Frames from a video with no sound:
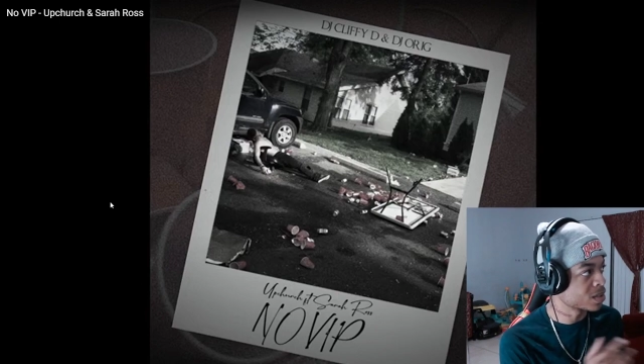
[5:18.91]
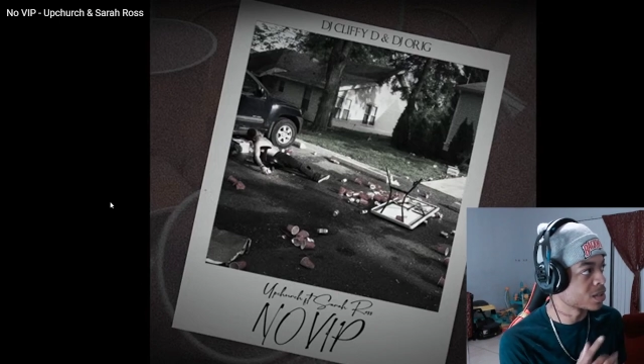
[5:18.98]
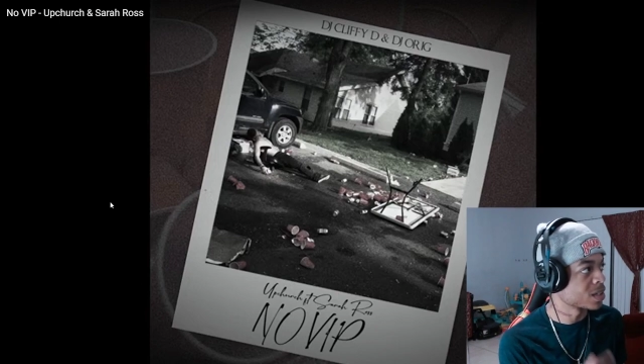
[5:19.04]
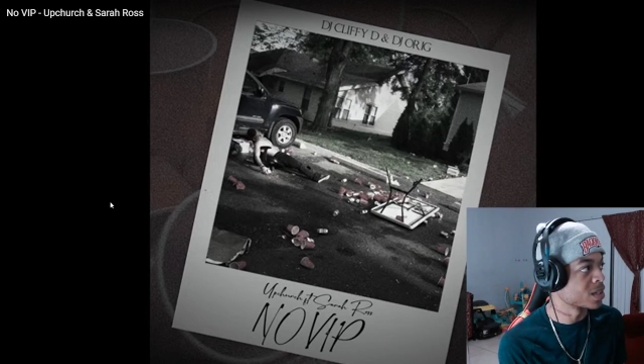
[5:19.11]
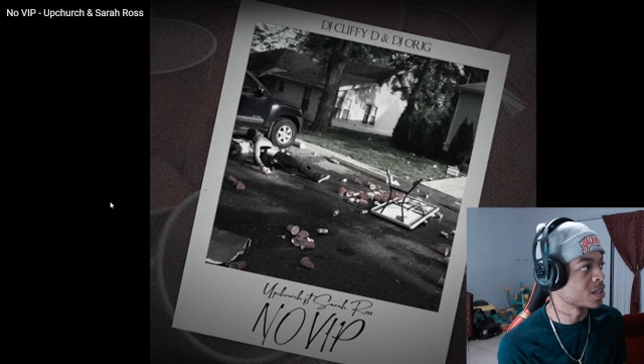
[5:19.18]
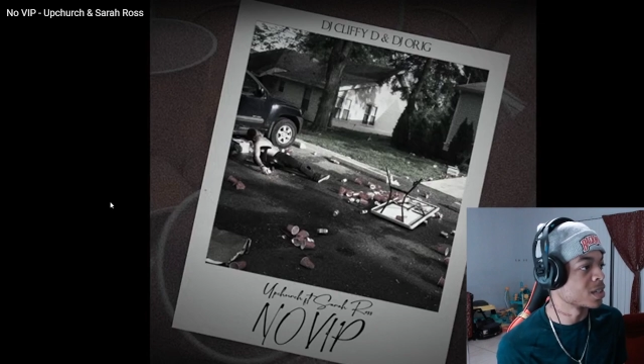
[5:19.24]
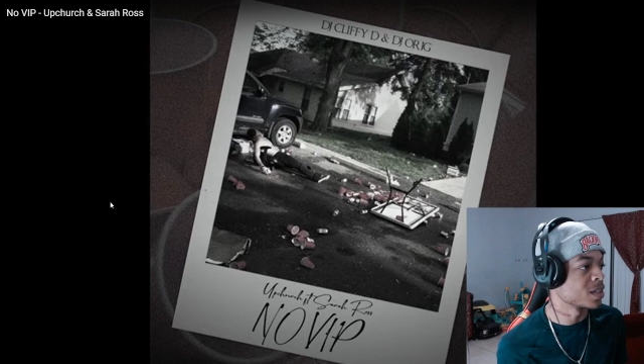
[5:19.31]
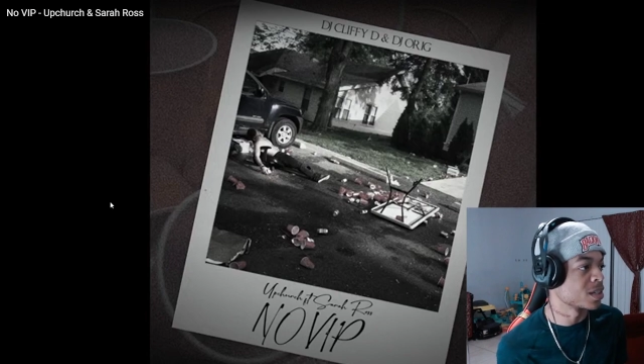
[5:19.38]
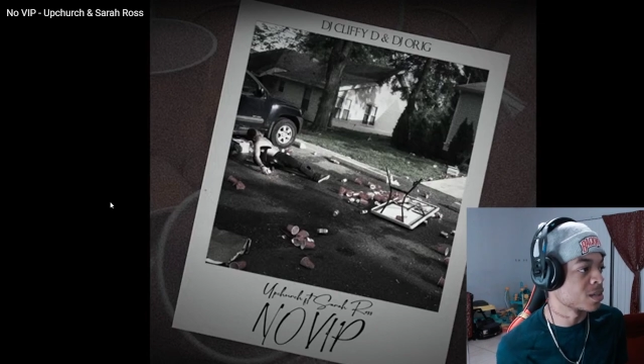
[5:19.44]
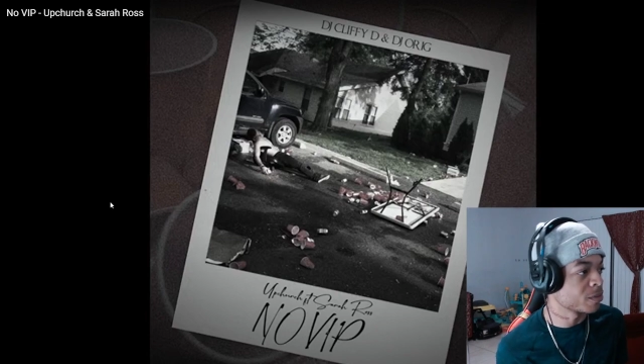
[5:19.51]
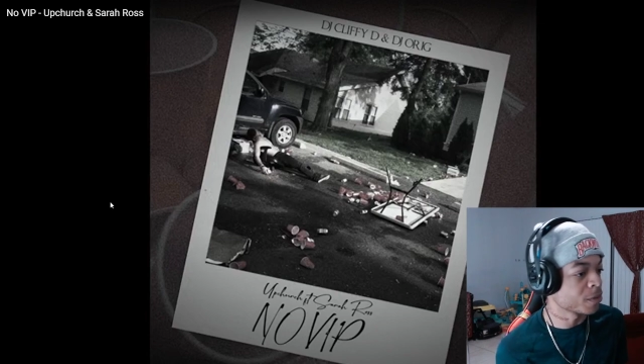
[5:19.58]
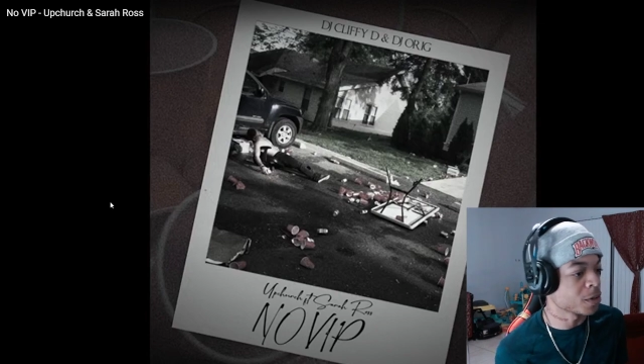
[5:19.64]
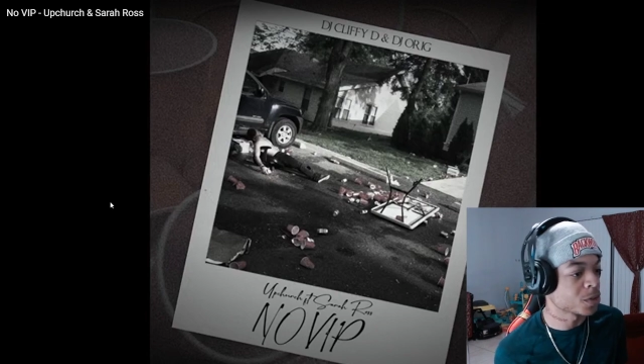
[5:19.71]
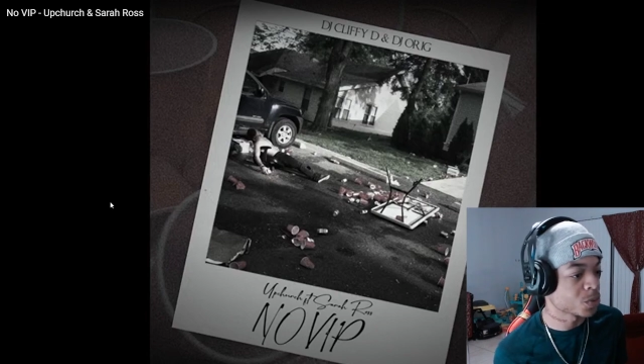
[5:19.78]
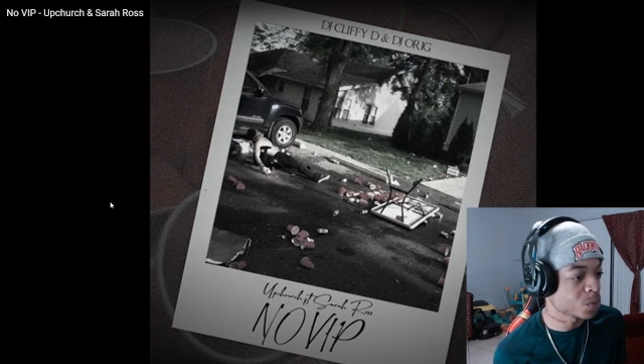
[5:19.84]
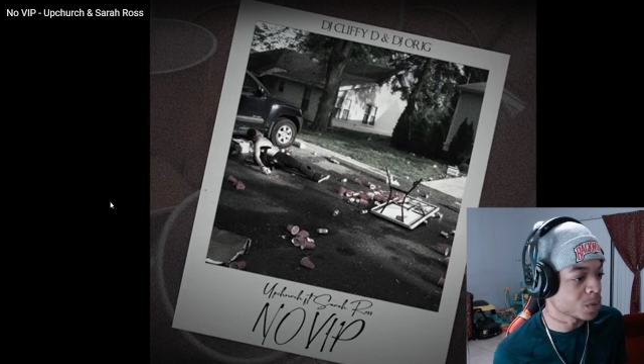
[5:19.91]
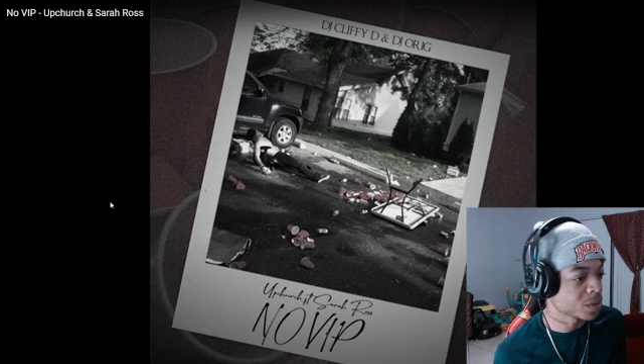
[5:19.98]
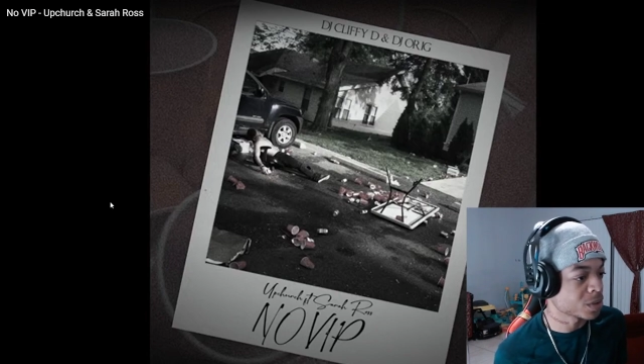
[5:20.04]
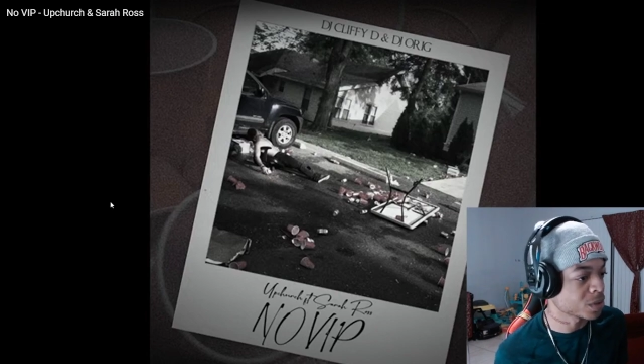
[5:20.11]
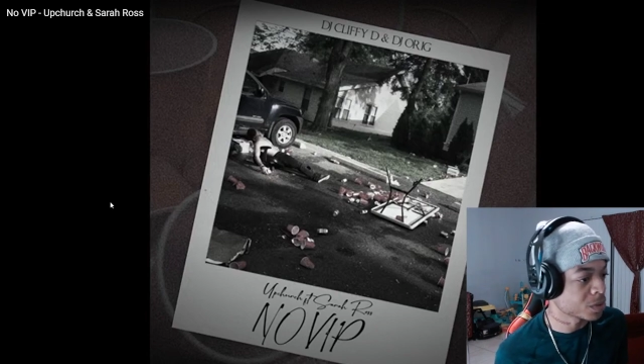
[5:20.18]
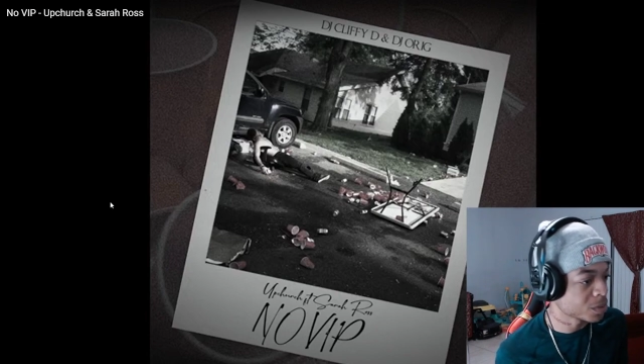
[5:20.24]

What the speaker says: is the first one, so.